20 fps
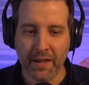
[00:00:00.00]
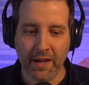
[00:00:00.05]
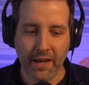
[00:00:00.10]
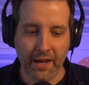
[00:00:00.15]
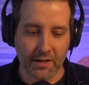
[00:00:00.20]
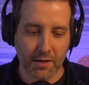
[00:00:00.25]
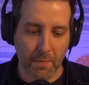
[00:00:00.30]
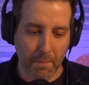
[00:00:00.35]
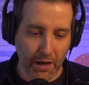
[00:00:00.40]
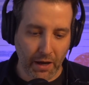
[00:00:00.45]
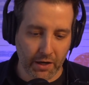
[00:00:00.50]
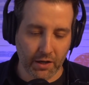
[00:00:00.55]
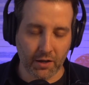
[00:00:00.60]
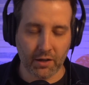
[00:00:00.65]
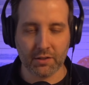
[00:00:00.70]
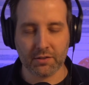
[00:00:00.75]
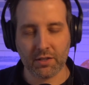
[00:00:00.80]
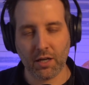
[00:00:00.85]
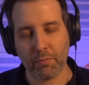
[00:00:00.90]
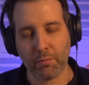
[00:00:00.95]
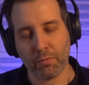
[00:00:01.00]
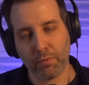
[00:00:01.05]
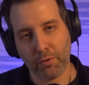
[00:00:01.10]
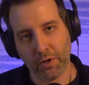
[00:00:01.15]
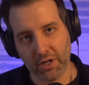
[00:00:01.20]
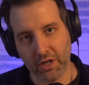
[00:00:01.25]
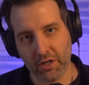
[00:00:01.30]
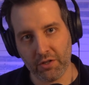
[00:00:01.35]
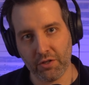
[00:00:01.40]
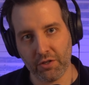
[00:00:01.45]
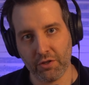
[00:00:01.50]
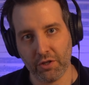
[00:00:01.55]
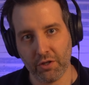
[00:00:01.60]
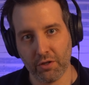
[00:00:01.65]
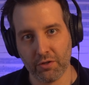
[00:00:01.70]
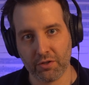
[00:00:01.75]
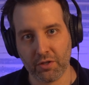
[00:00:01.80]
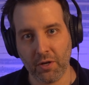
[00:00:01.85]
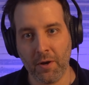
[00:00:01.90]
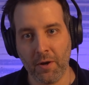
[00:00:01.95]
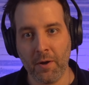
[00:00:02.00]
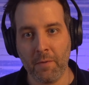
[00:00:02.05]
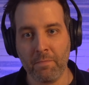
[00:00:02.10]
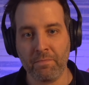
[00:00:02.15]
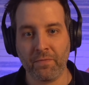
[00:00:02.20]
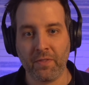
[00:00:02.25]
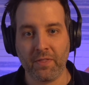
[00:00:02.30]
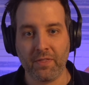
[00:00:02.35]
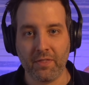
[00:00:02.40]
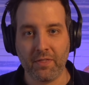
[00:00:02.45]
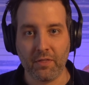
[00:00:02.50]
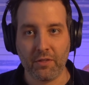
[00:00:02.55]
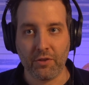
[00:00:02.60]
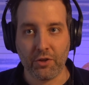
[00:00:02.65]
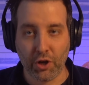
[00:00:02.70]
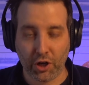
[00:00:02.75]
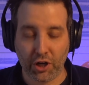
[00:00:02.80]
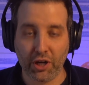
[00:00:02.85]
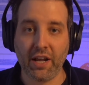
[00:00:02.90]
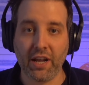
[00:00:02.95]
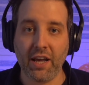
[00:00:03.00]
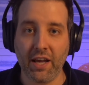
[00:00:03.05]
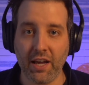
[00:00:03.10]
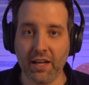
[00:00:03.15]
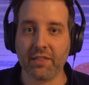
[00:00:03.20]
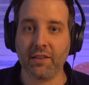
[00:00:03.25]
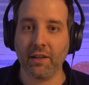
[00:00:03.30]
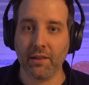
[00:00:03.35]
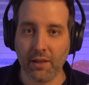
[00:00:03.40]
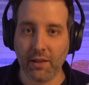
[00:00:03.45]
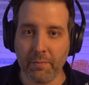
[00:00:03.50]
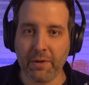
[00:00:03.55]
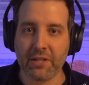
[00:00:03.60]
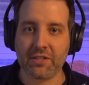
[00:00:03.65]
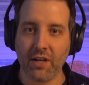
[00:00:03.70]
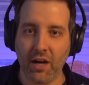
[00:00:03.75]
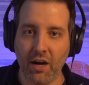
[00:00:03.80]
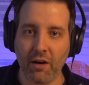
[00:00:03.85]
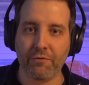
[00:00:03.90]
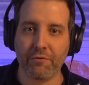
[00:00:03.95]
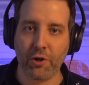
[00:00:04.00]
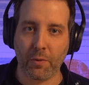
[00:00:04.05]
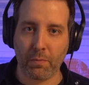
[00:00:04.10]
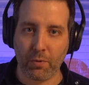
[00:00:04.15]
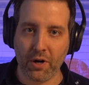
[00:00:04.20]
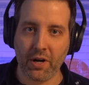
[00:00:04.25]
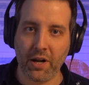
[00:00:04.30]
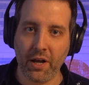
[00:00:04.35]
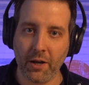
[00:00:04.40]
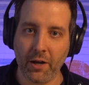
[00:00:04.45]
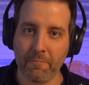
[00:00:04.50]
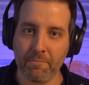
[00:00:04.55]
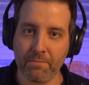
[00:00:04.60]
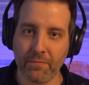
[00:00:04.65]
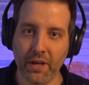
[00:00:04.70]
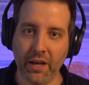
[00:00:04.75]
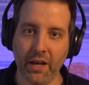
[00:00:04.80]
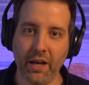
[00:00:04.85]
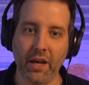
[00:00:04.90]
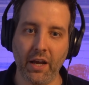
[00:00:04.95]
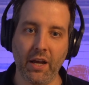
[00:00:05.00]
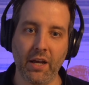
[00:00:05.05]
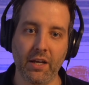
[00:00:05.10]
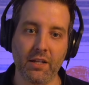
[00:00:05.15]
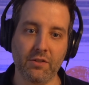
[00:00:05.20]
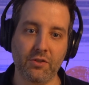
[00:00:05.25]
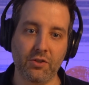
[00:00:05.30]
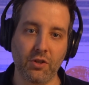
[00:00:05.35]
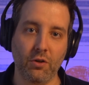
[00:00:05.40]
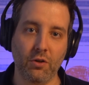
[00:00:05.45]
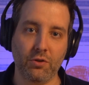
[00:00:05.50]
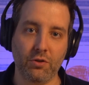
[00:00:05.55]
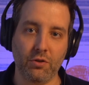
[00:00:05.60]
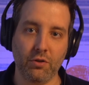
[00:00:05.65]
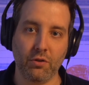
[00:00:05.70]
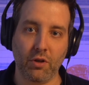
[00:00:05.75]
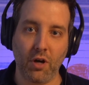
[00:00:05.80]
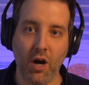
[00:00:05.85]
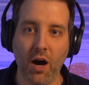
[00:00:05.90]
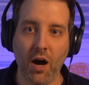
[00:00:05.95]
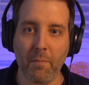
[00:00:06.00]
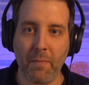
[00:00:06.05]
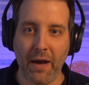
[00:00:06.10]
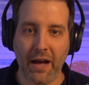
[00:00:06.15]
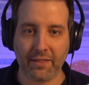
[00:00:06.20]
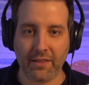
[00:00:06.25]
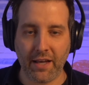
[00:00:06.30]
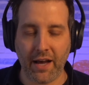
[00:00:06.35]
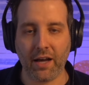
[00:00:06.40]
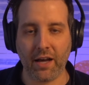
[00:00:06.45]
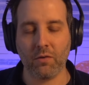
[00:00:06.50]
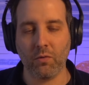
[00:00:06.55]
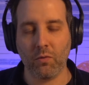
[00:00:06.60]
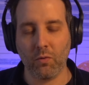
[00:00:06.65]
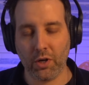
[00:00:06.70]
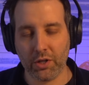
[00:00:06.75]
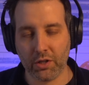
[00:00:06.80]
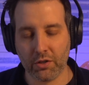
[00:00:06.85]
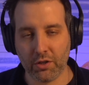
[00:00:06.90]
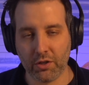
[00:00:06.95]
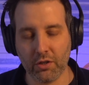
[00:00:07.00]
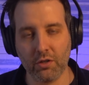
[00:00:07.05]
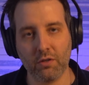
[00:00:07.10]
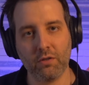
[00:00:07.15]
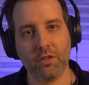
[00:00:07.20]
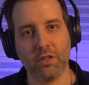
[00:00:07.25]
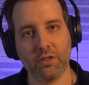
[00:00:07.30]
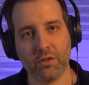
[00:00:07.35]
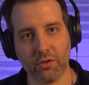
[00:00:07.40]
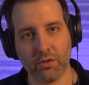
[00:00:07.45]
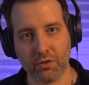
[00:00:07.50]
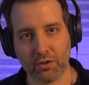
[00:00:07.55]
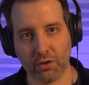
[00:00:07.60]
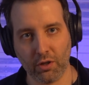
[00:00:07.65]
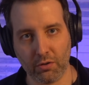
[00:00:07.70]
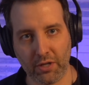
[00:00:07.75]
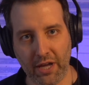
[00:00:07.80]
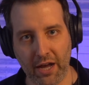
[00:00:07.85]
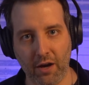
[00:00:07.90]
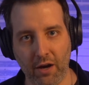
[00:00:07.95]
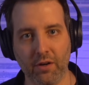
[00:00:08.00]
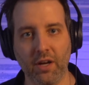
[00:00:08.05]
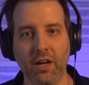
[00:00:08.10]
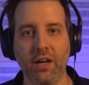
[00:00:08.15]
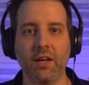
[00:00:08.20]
And depending on the type of print head you use, you're going to hit the limits of your print head. And so to combat that, what you do is you slow down.